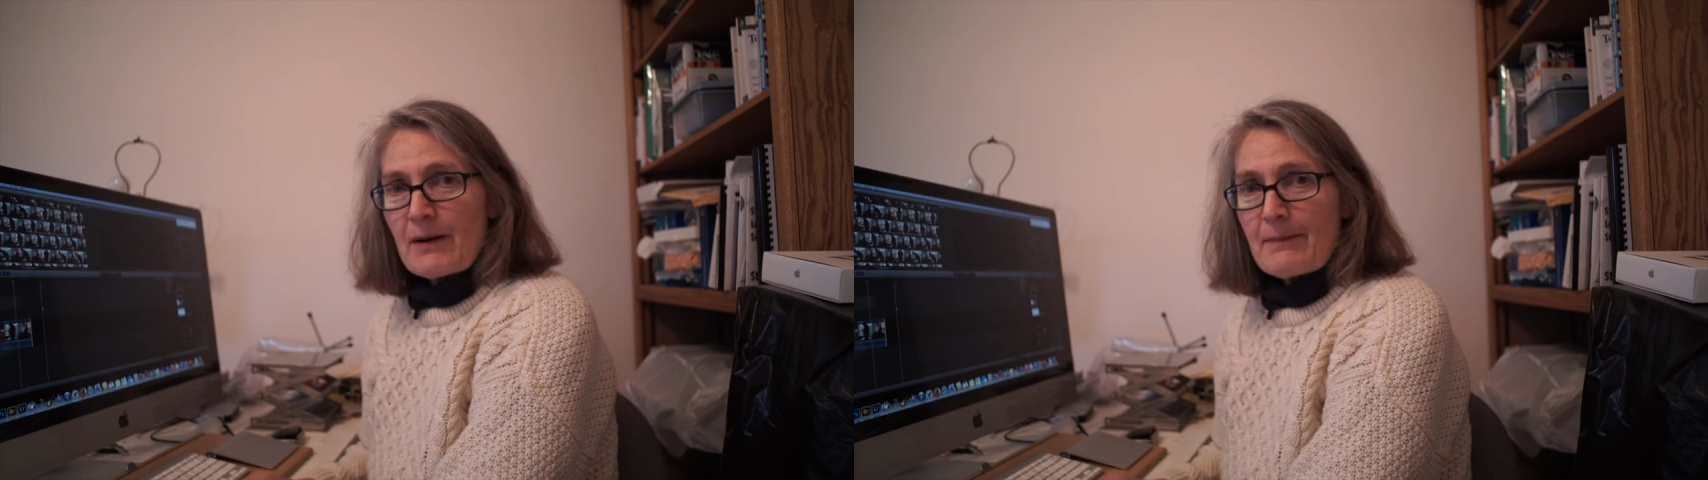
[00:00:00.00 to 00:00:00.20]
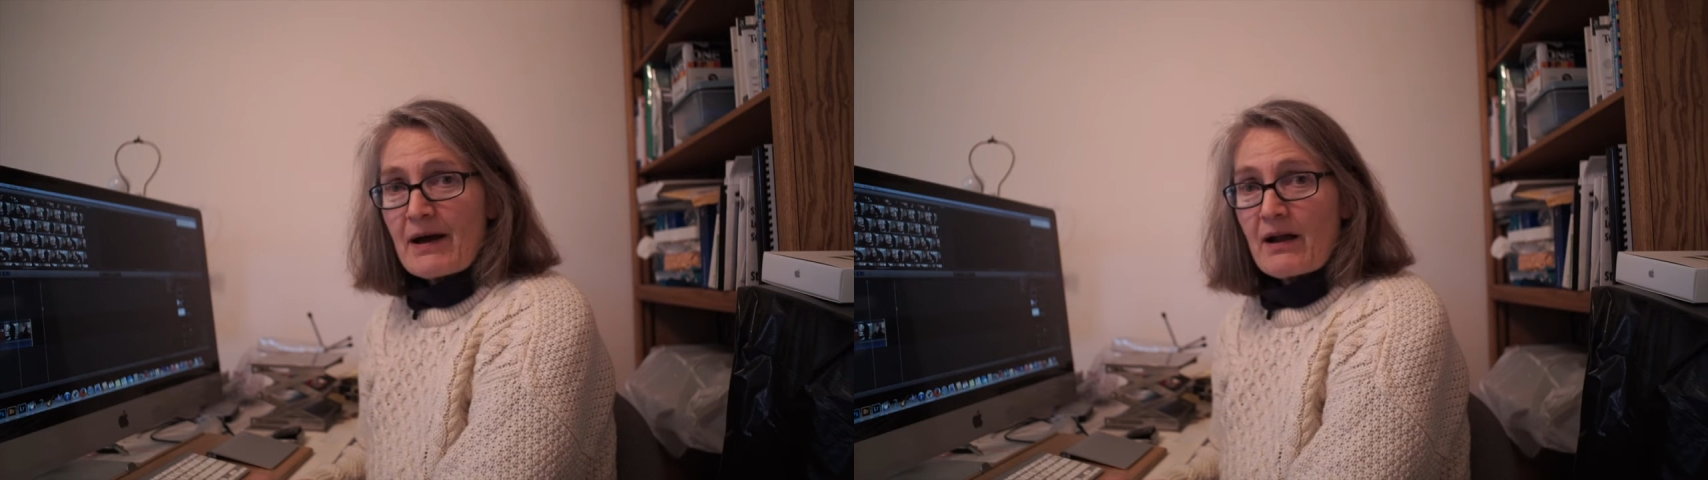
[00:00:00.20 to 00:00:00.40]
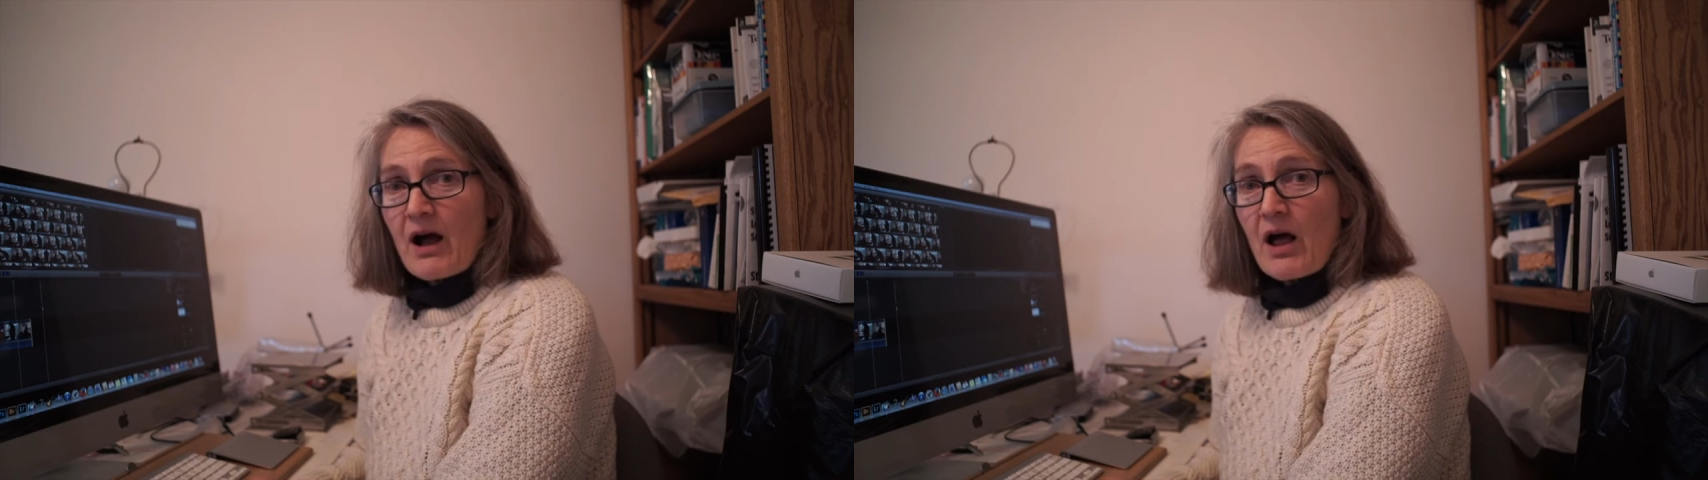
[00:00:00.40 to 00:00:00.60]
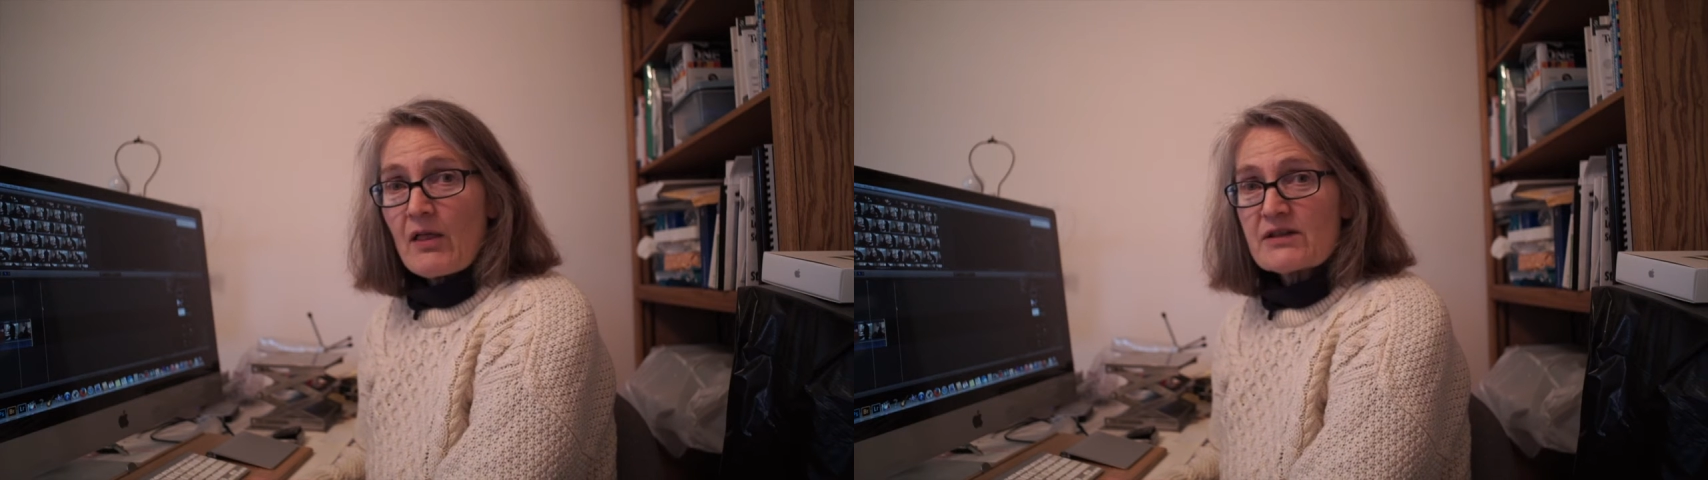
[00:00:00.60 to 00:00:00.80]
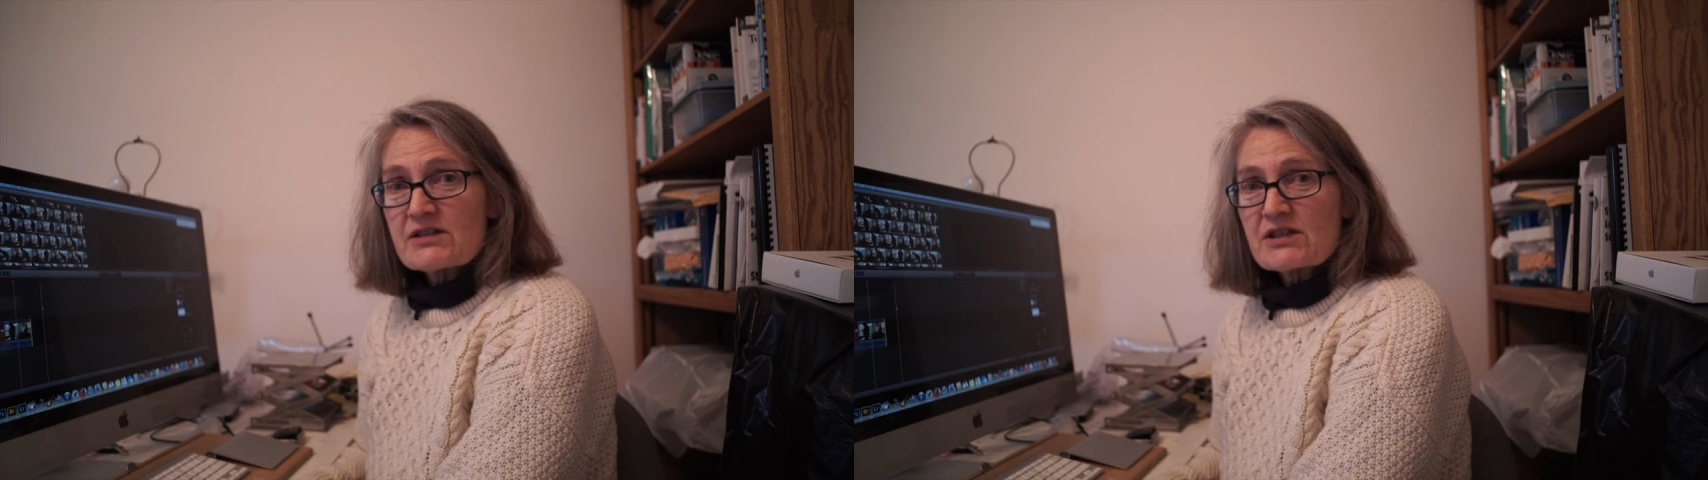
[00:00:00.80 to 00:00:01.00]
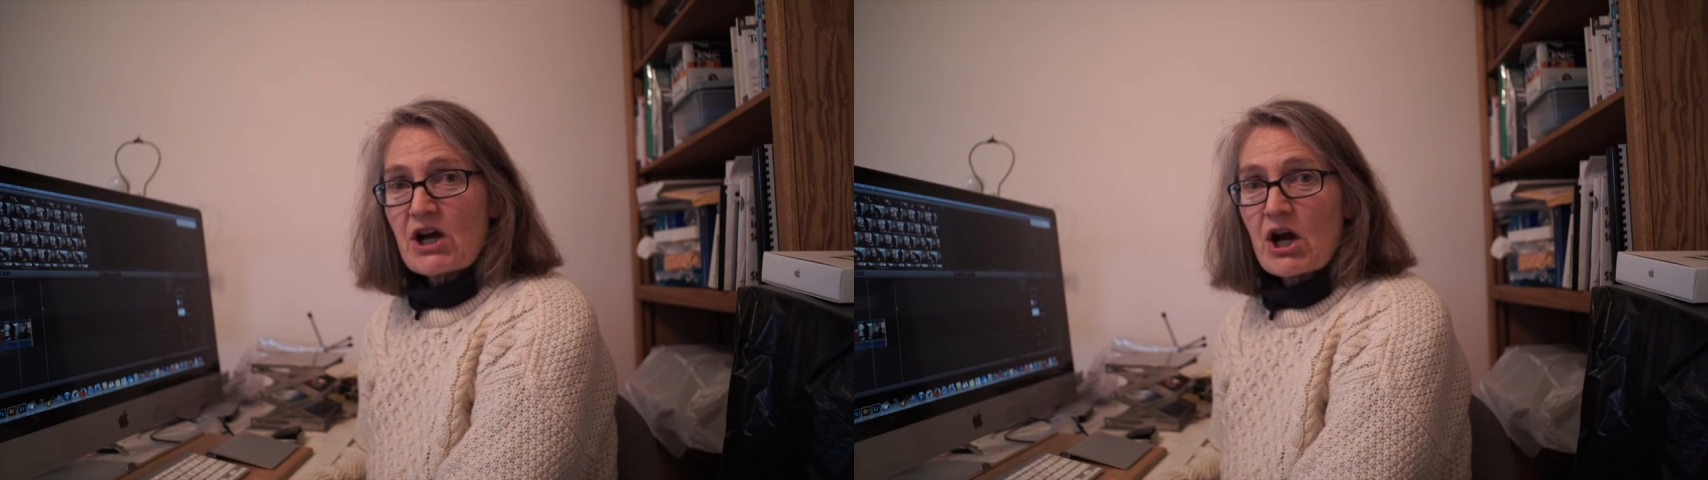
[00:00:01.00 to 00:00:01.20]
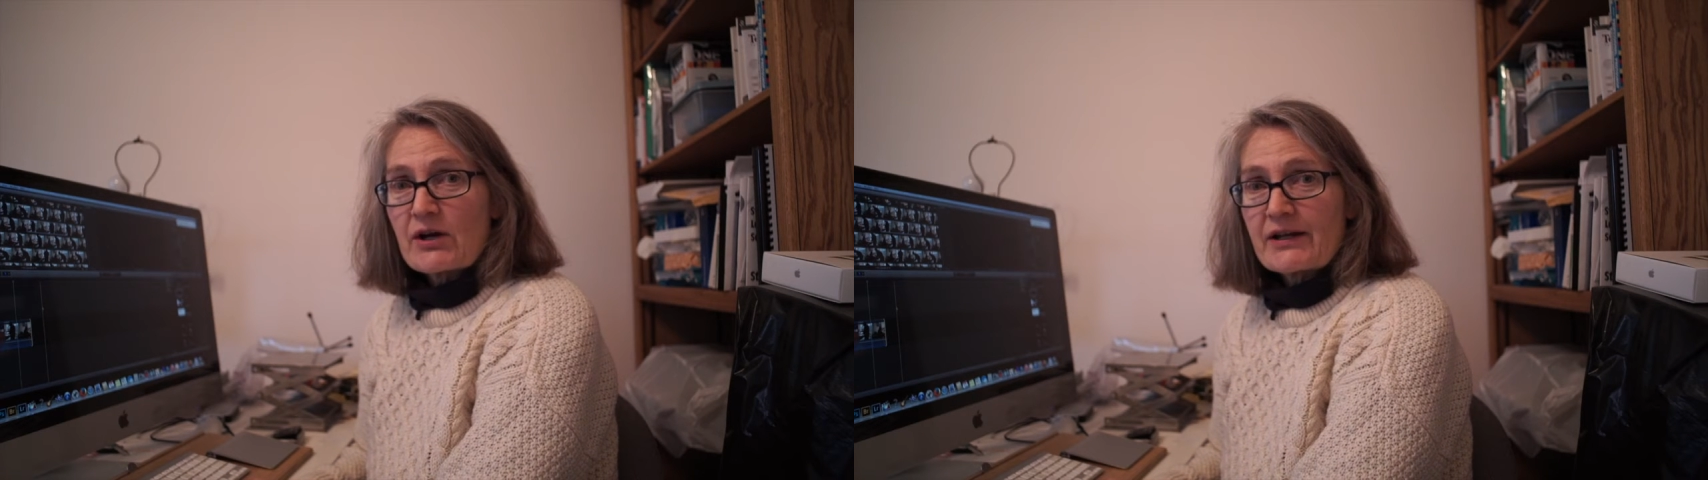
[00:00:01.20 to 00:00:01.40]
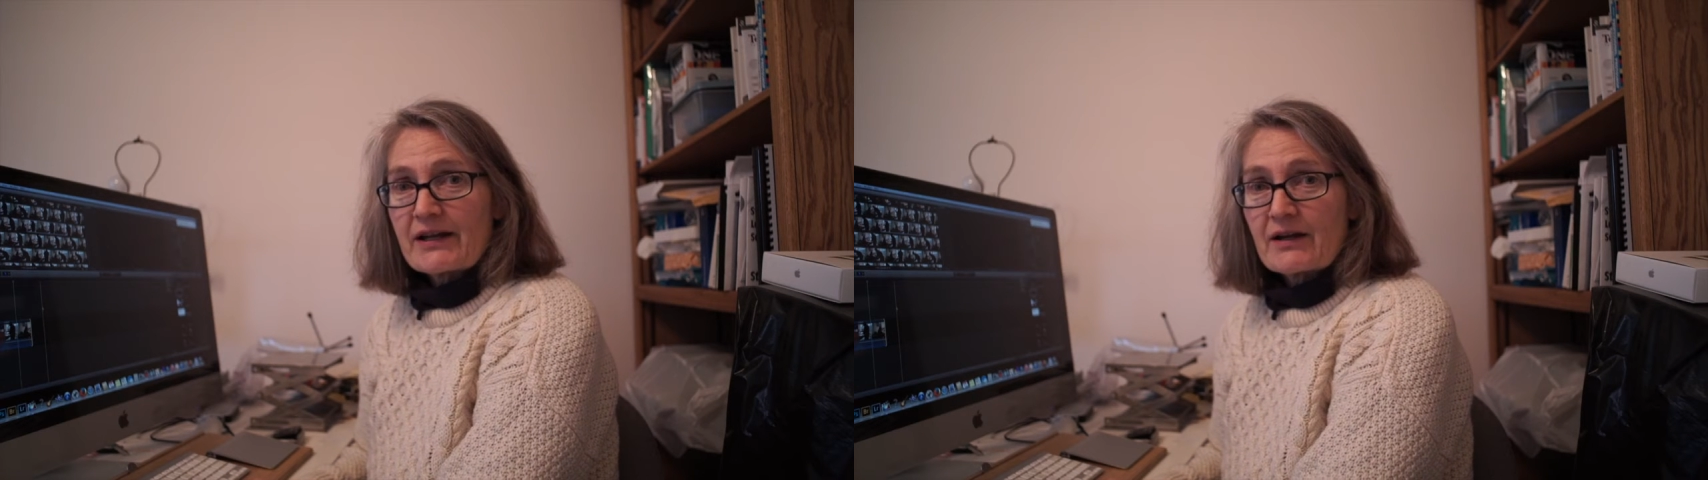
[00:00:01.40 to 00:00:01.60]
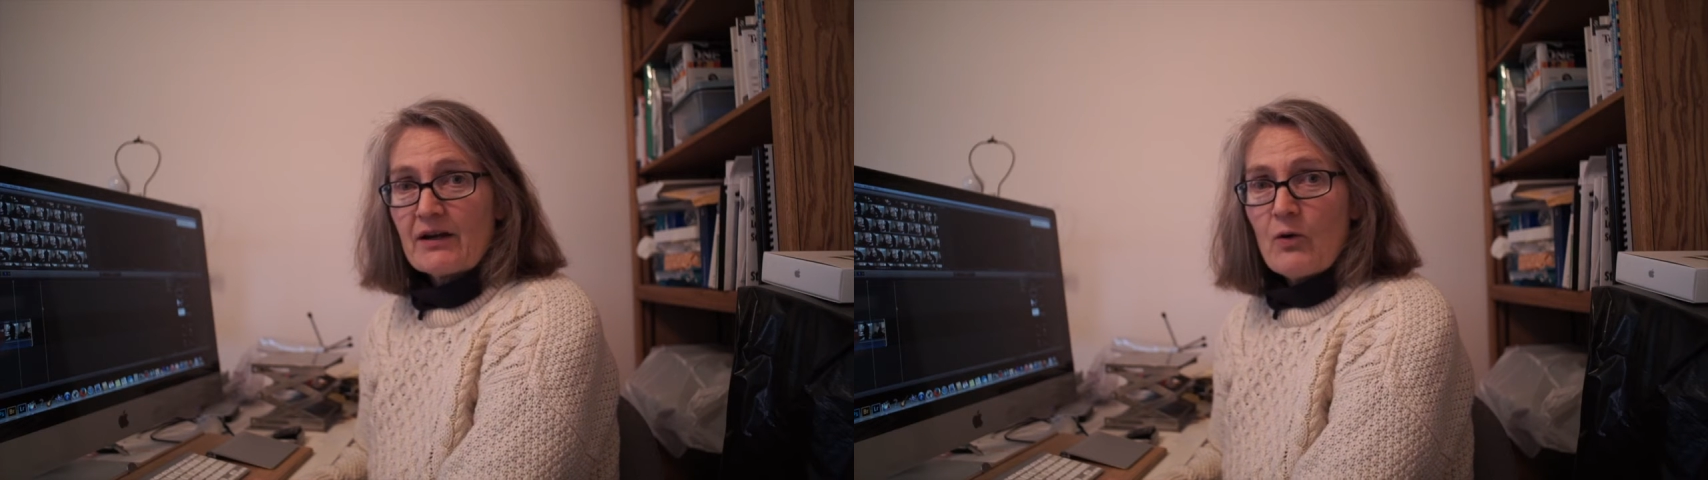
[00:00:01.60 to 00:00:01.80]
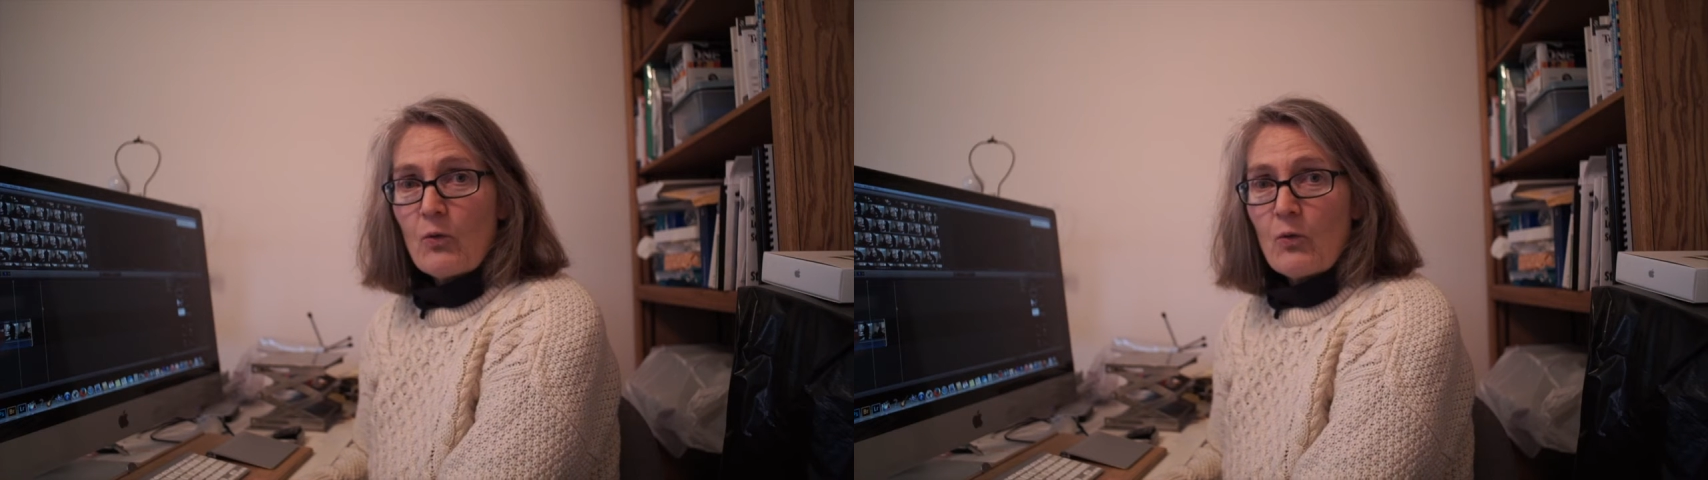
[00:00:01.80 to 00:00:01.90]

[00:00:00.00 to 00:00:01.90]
about all the scarring?